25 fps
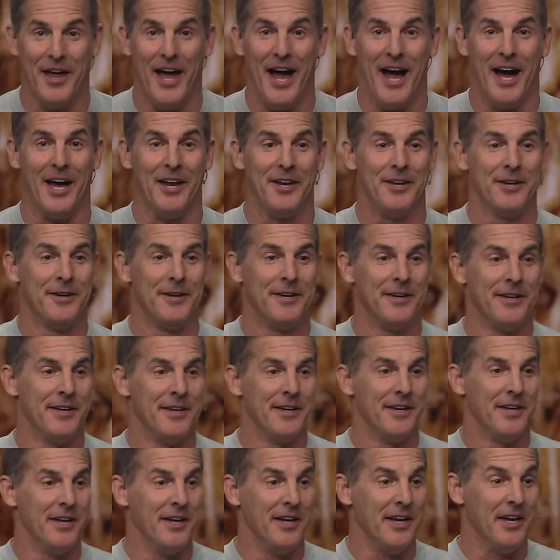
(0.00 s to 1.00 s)
that,
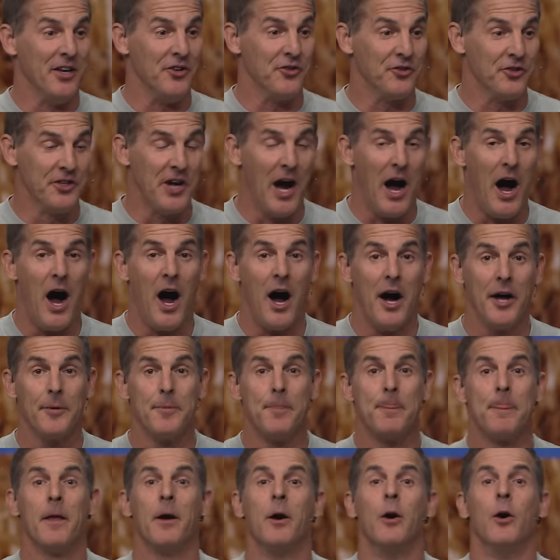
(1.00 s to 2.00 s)
is
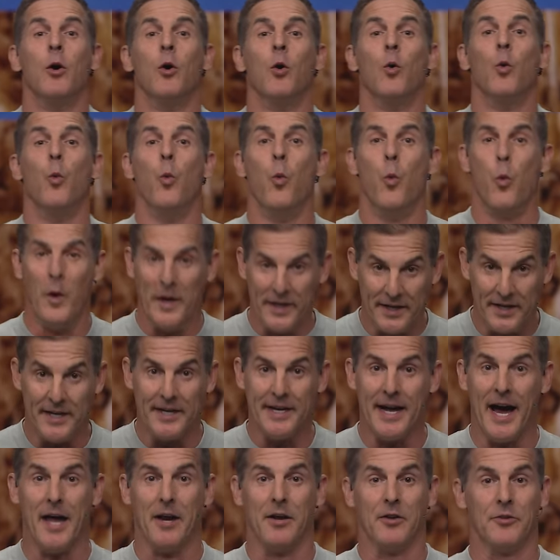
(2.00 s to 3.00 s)
God
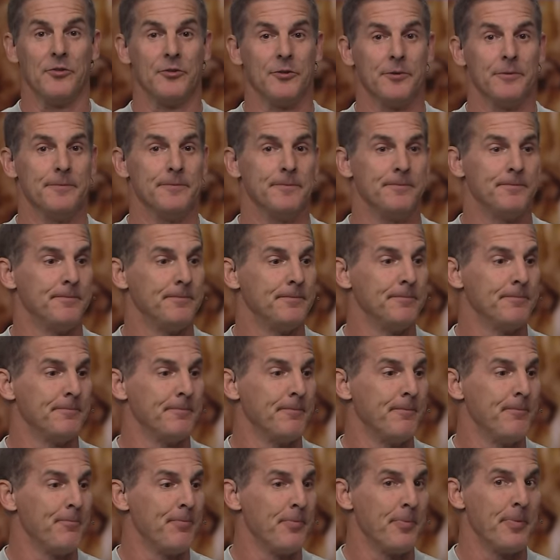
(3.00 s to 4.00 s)
winking at us.
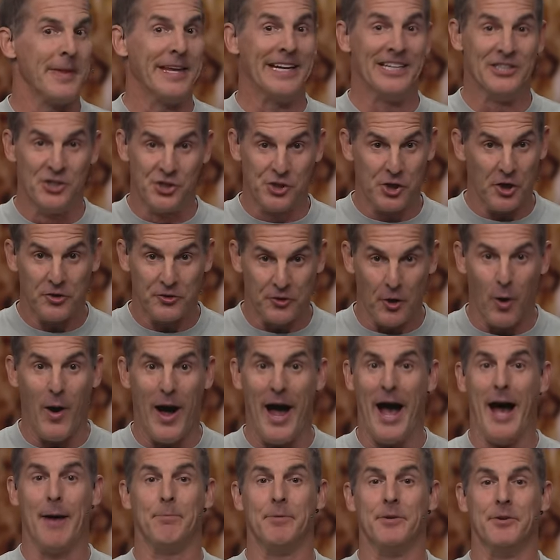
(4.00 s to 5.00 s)
It just so
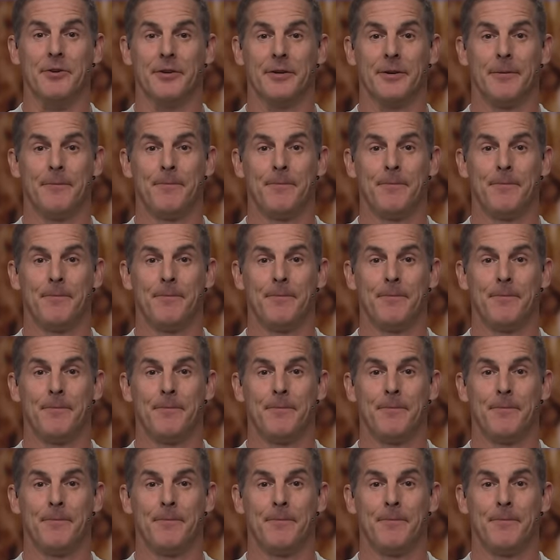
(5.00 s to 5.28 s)
happened.